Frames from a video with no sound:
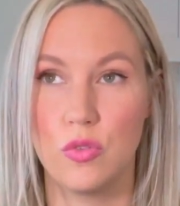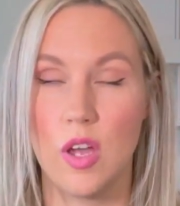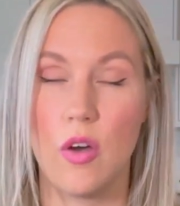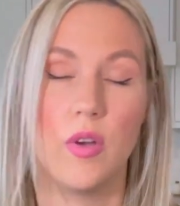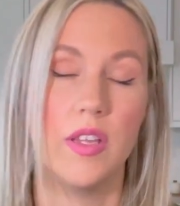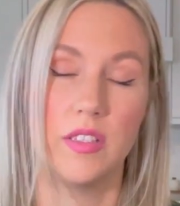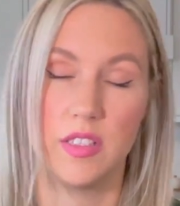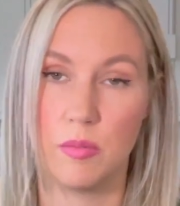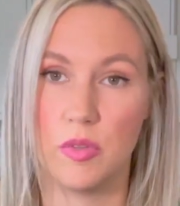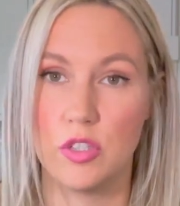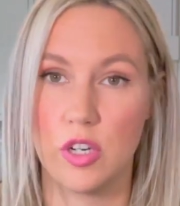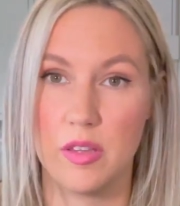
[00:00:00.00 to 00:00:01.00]
and
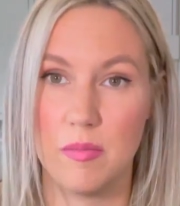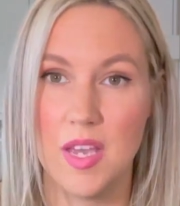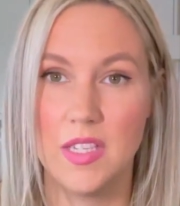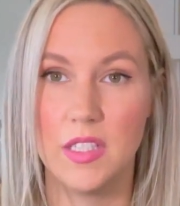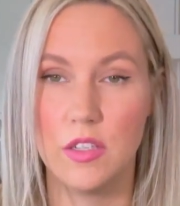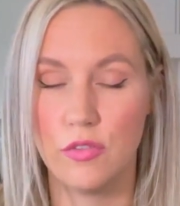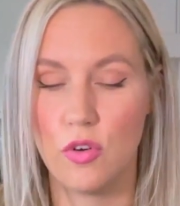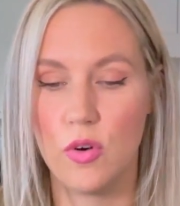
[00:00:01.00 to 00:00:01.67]
Simply Charlotte Mason, of